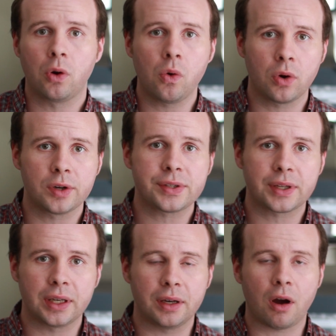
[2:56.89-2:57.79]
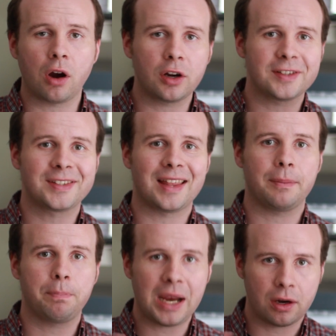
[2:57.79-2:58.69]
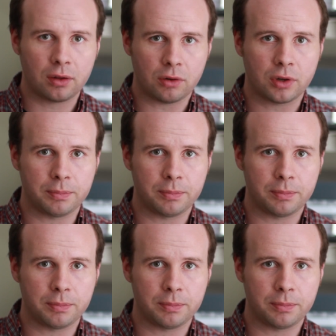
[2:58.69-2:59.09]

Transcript: cores can harness that parallel